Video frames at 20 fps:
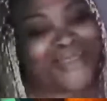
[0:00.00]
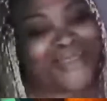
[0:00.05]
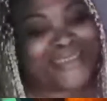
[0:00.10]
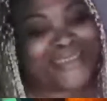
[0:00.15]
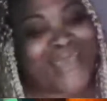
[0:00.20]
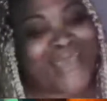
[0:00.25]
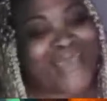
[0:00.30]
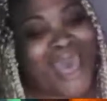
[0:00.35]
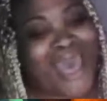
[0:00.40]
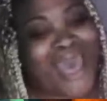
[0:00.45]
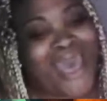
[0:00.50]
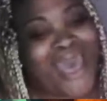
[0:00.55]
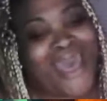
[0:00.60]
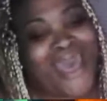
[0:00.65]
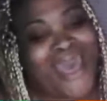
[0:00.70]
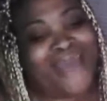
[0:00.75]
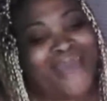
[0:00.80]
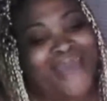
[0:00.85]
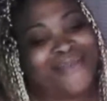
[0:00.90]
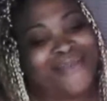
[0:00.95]
side.
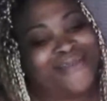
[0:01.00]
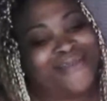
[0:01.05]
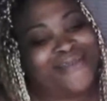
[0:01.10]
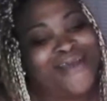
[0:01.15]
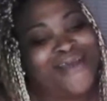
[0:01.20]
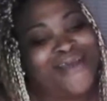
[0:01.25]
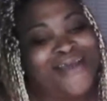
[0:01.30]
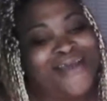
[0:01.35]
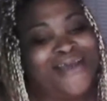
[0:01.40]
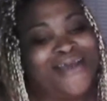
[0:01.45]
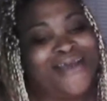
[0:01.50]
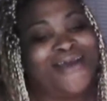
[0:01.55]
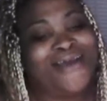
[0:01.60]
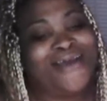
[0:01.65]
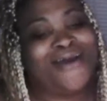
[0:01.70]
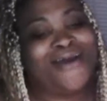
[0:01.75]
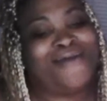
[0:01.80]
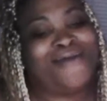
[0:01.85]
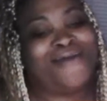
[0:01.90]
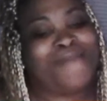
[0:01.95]

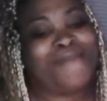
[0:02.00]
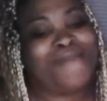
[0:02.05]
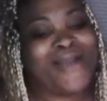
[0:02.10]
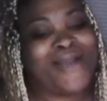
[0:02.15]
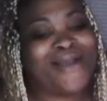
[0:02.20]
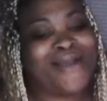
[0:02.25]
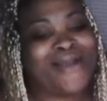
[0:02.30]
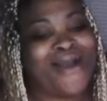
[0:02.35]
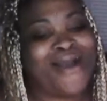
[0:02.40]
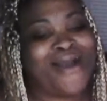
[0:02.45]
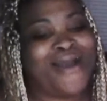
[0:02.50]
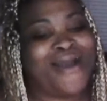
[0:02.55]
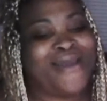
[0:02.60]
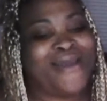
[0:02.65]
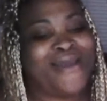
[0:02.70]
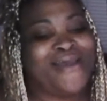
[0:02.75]
Oh my God.